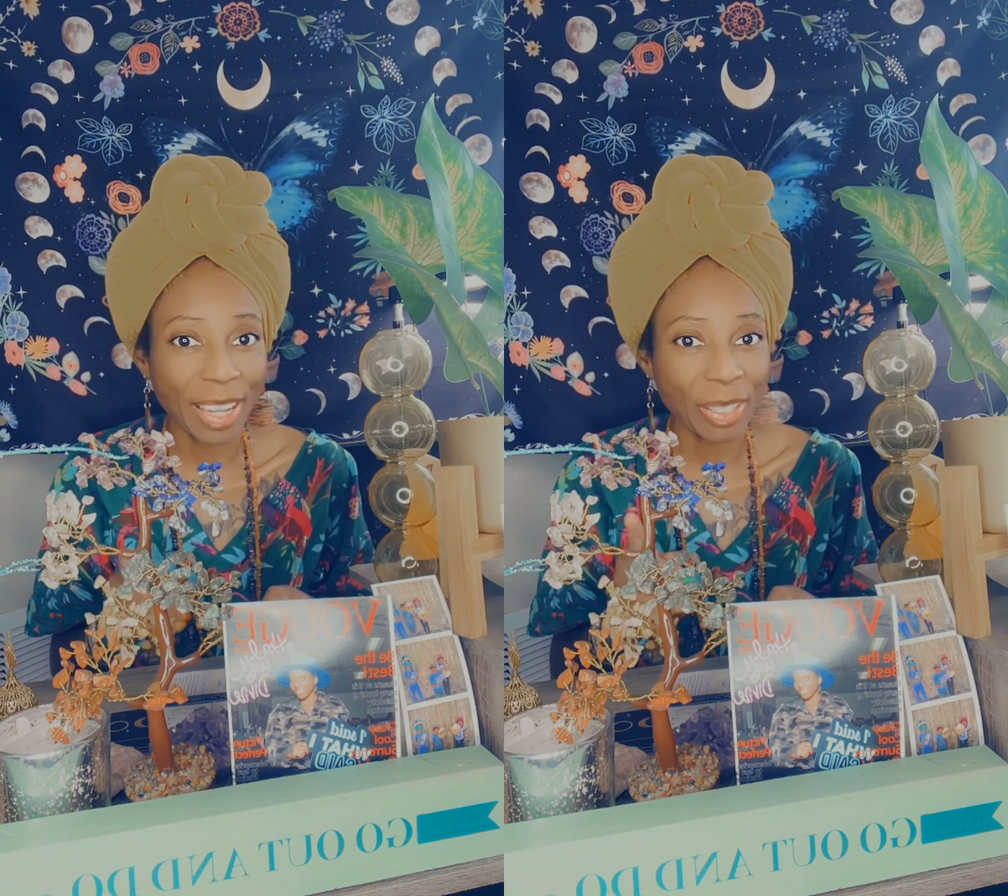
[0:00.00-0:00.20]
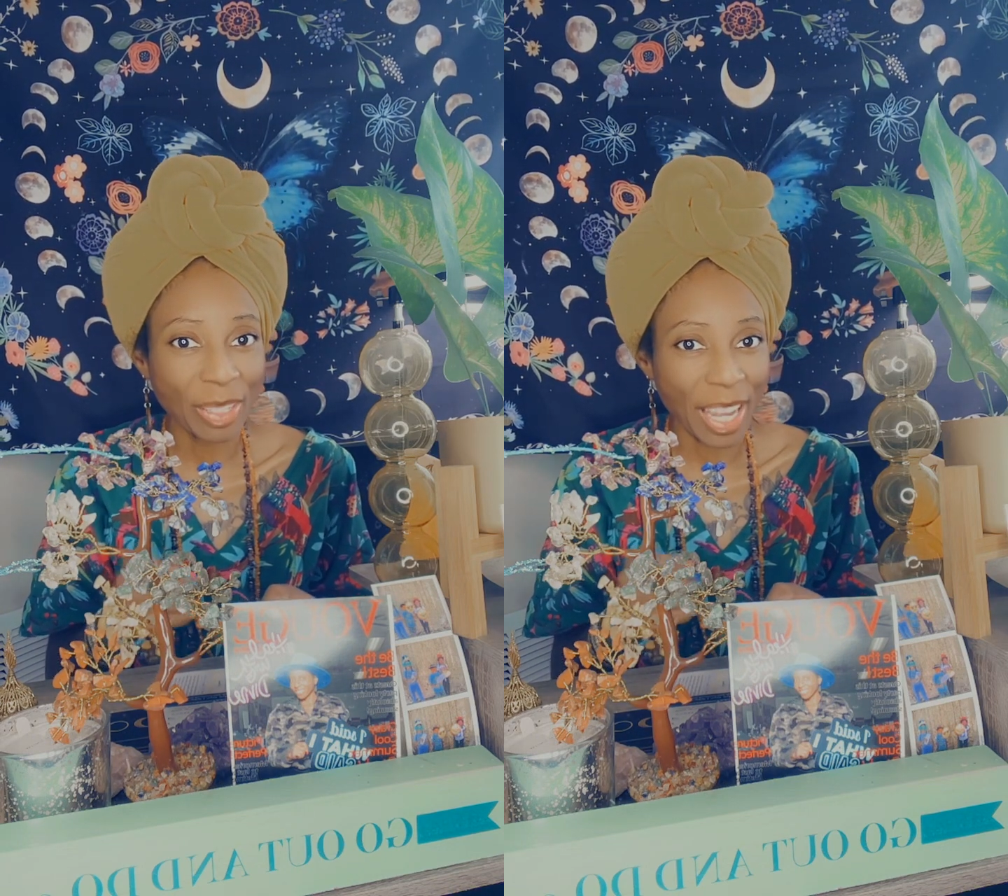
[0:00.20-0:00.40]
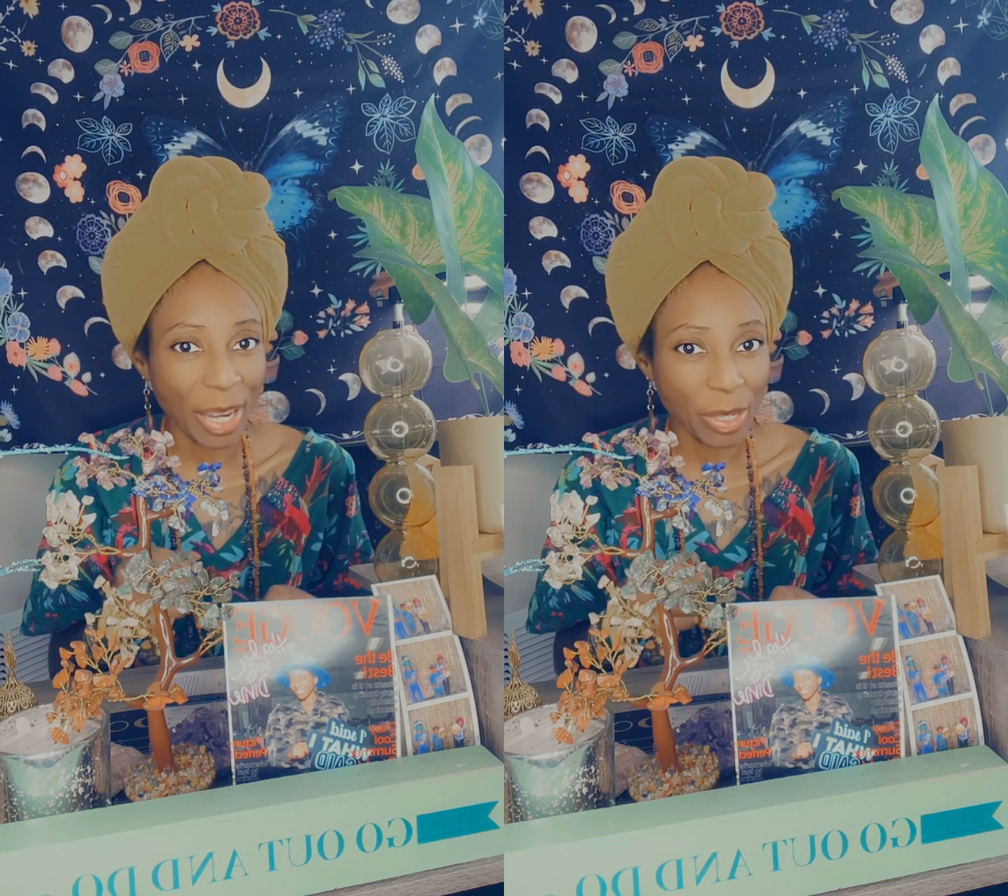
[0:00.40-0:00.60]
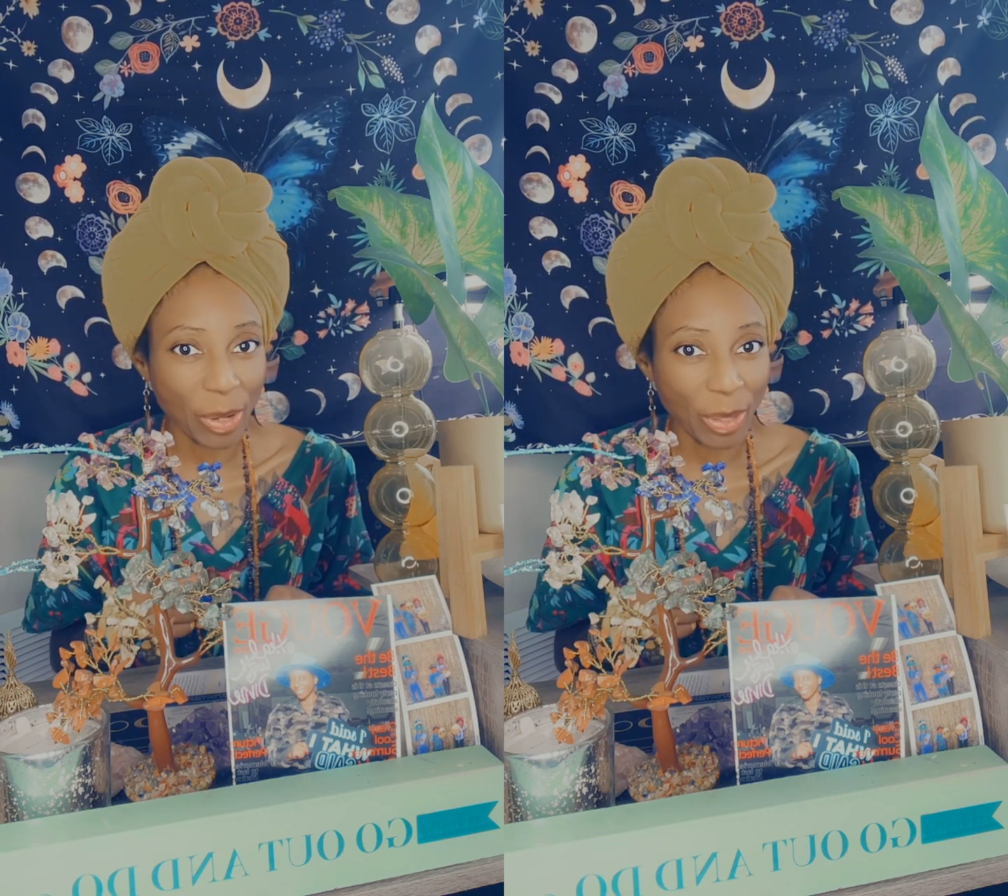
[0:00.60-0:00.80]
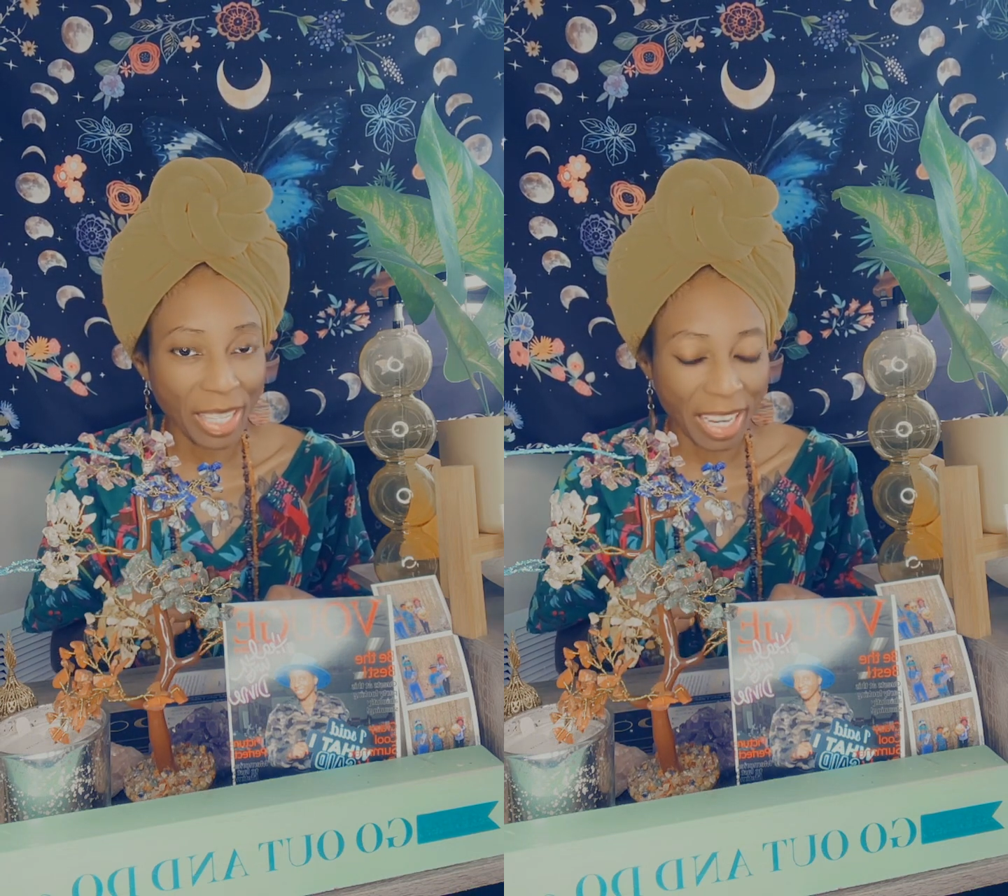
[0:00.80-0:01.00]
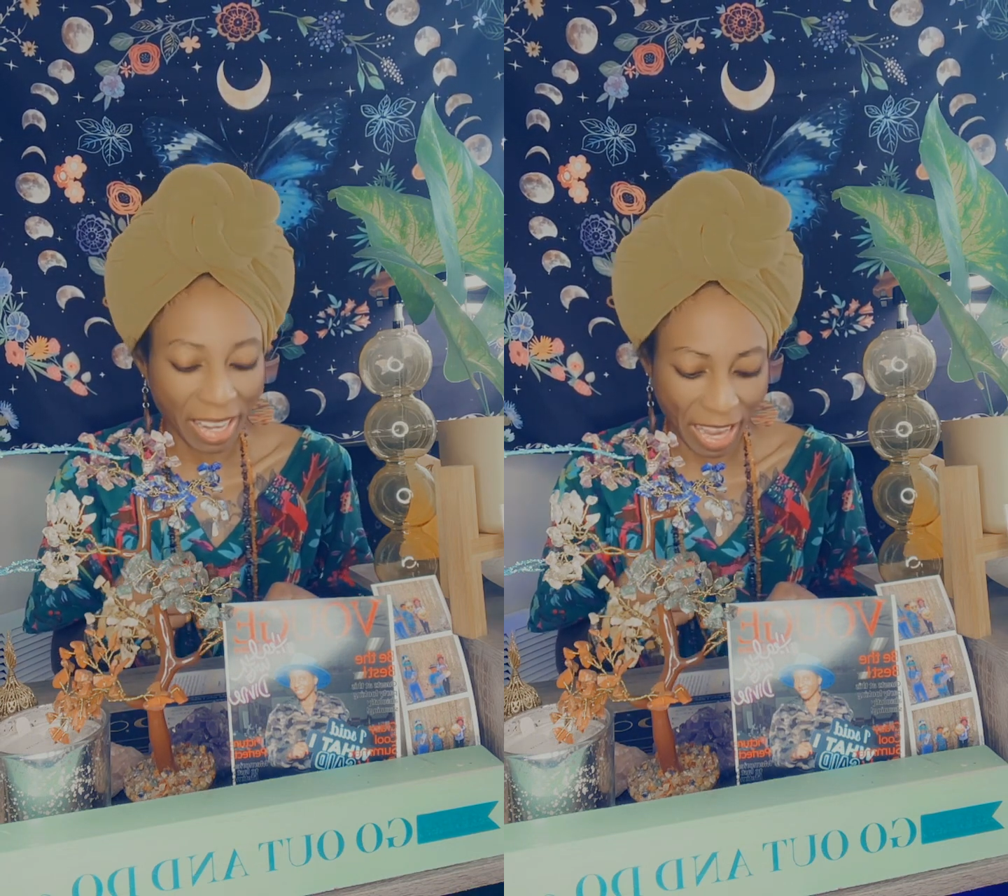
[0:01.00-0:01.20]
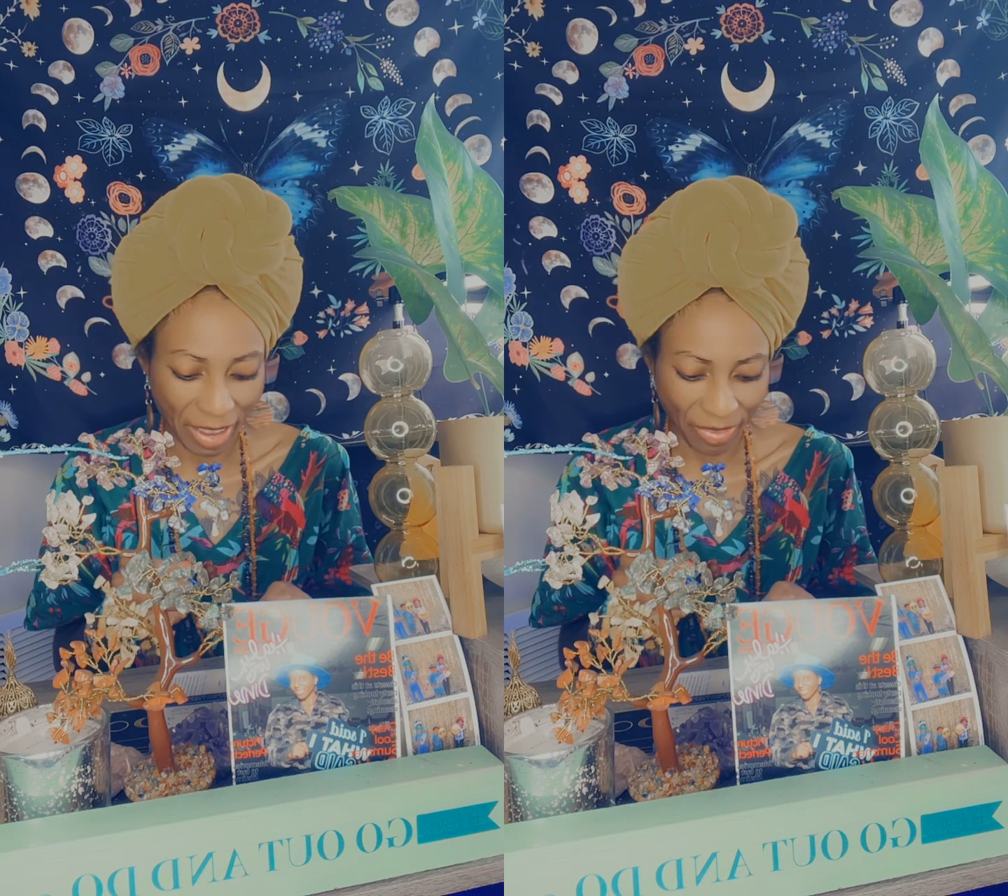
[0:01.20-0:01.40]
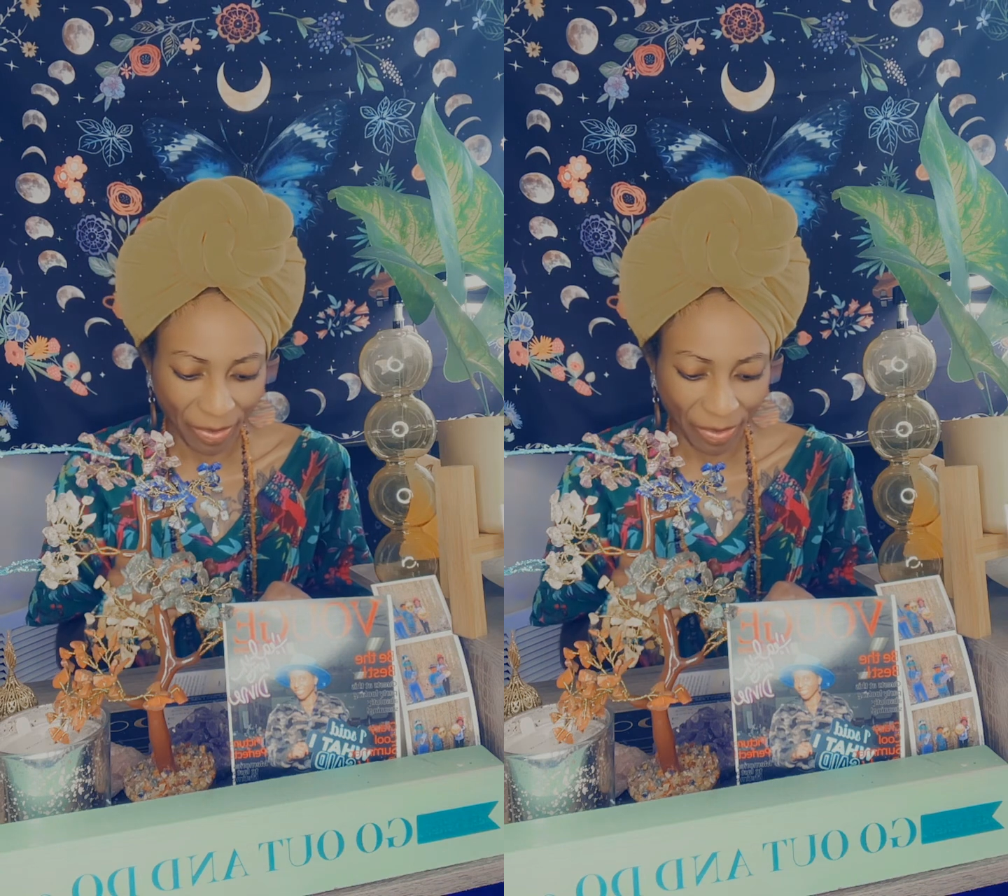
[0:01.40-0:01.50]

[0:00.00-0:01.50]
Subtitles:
So take control of your life.